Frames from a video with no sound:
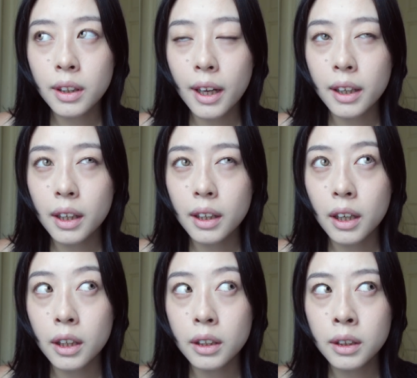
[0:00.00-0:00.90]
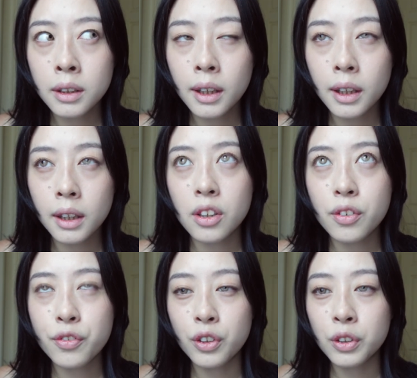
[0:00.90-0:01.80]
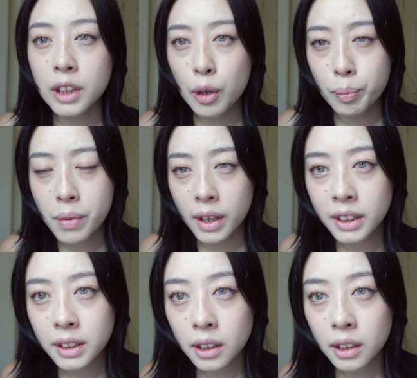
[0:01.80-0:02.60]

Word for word: like it kind of like feels a bit